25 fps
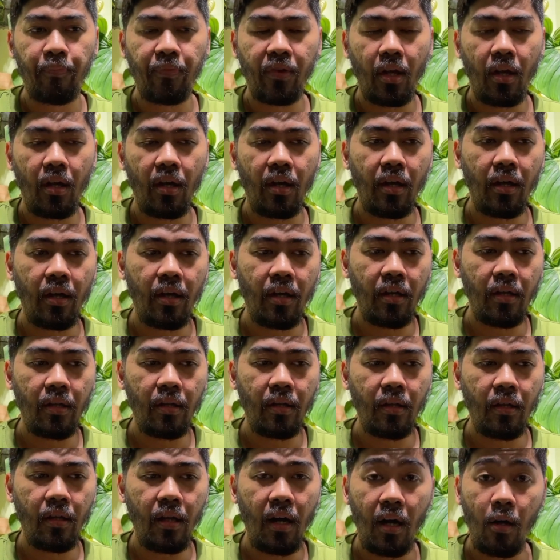
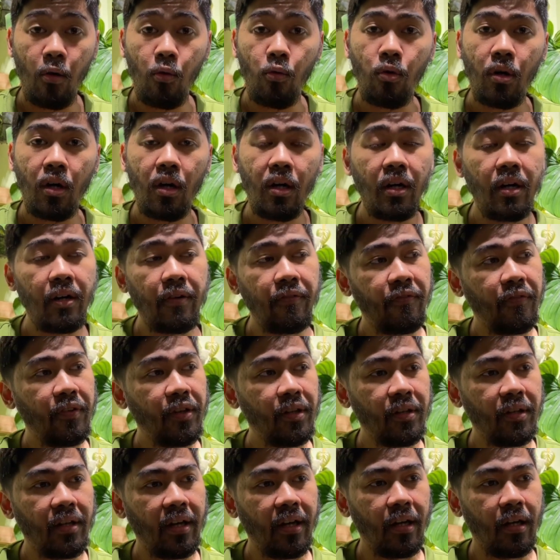And now I
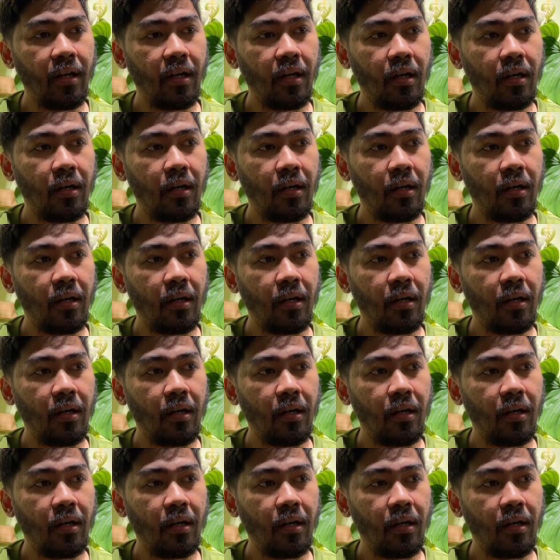feel that